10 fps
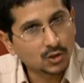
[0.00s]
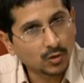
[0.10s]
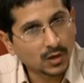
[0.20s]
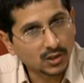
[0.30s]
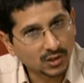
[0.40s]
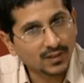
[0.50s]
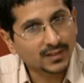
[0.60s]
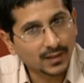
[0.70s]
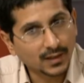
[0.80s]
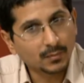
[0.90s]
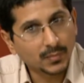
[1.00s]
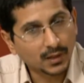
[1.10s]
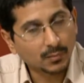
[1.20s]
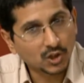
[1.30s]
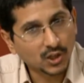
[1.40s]
Yeah.
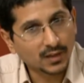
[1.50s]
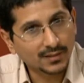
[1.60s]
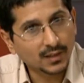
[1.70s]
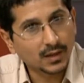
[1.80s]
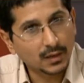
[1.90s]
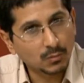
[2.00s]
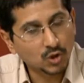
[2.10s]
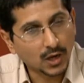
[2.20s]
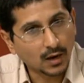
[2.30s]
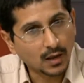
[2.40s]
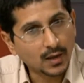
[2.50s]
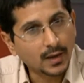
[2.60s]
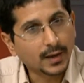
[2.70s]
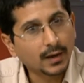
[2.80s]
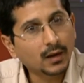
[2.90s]
So what's the problem?
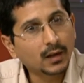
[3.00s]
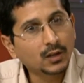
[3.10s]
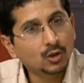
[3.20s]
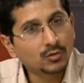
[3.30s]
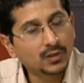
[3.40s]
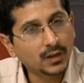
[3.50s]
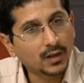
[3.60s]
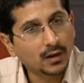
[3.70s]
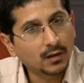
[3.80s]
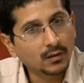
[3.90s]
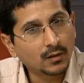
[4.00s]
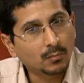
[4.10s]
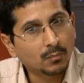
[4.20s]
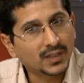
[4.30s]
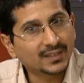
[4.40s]
Now I'm trying to translate
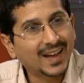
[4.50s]
this